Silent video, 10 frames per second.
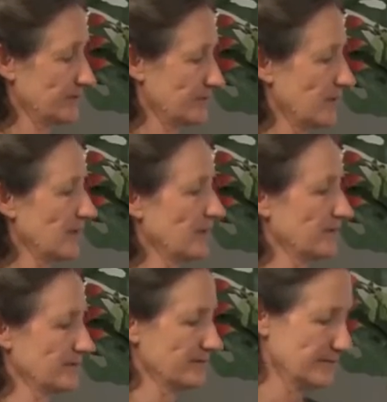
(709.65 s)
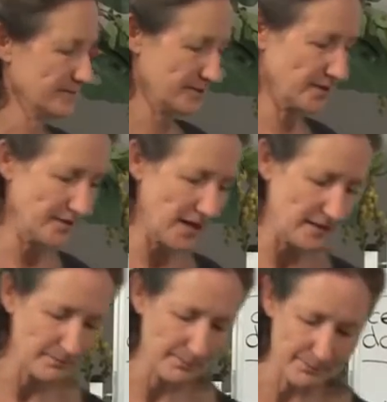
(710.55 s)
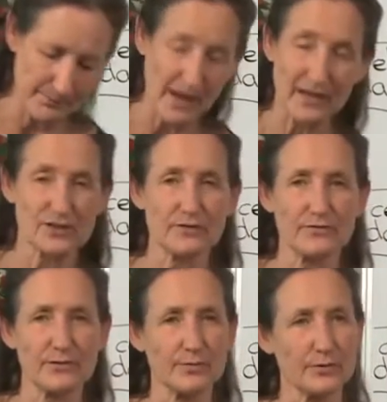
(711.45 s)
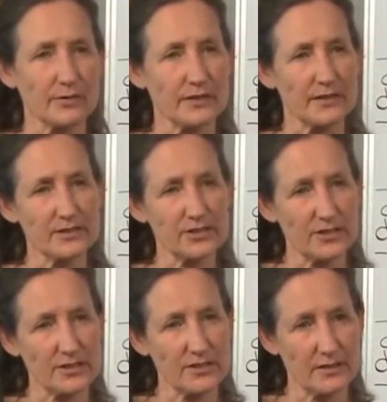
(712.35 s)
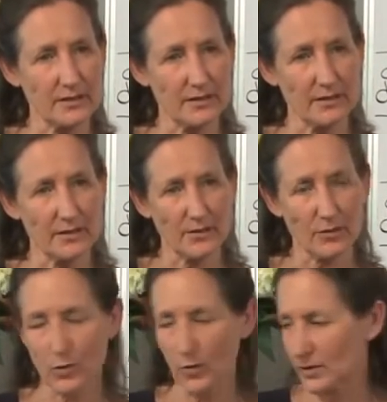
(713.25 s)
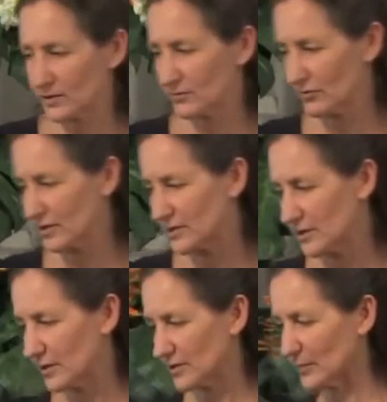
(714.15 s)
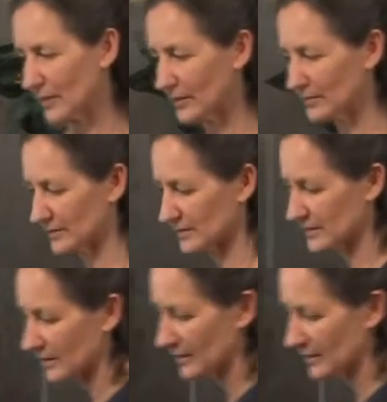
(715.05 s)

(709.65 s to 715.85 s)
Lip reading: Wow! So that much of the book is just the quoted research papers.